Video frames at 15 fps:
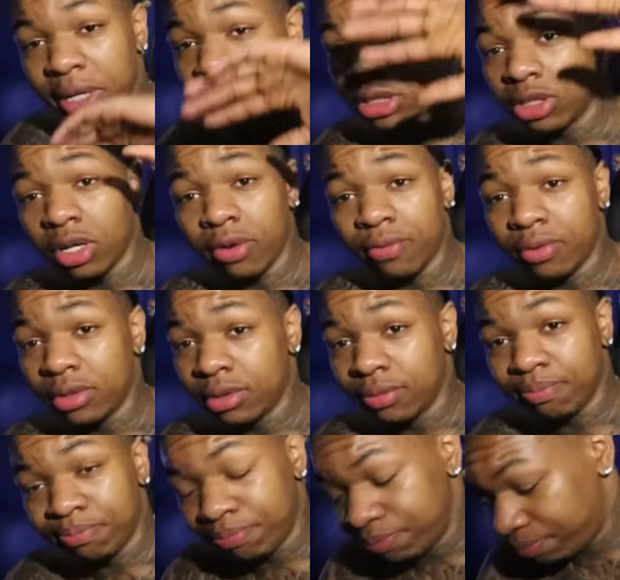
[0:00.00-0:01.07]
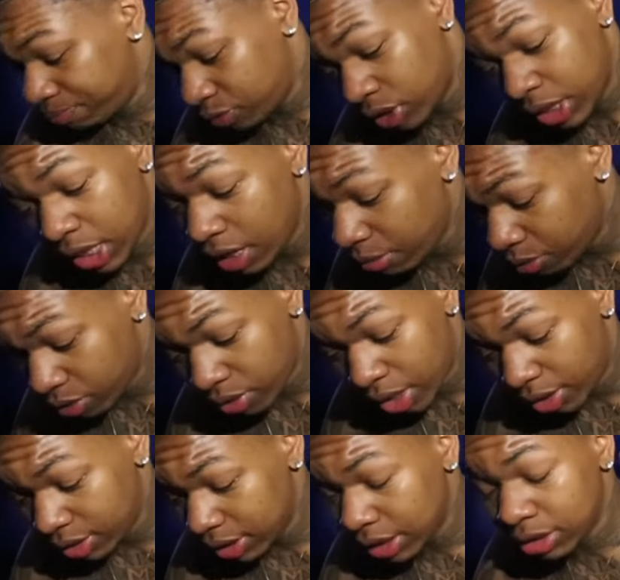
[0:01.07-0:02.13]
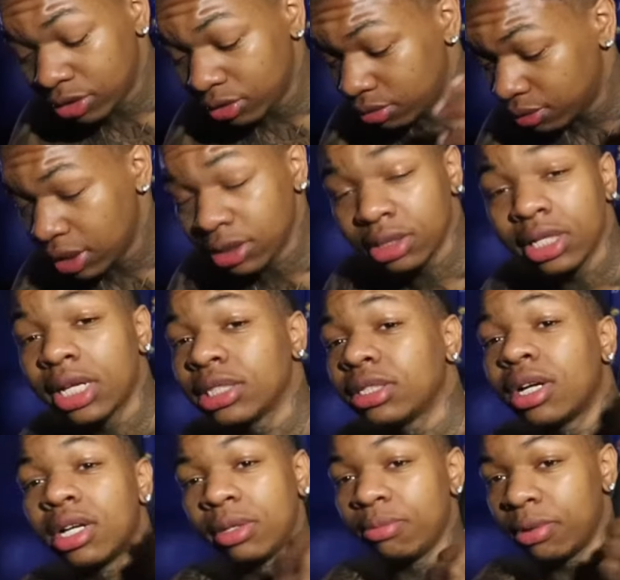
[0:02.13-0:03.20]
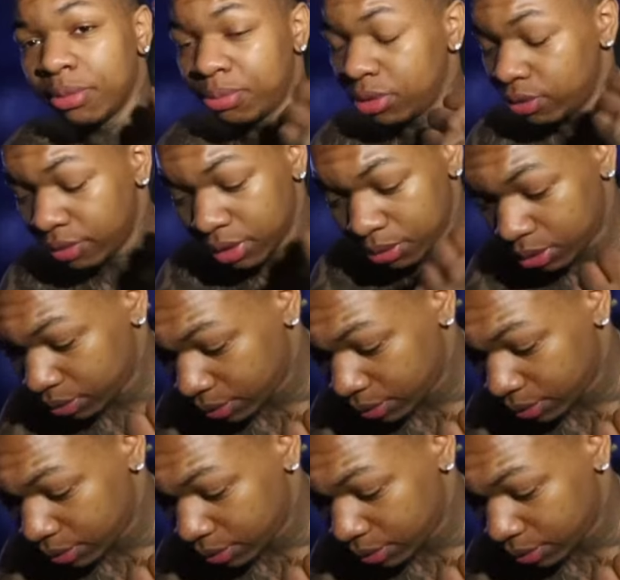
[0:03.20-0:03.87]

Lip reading: based off of the camera quality, that's already bumping you up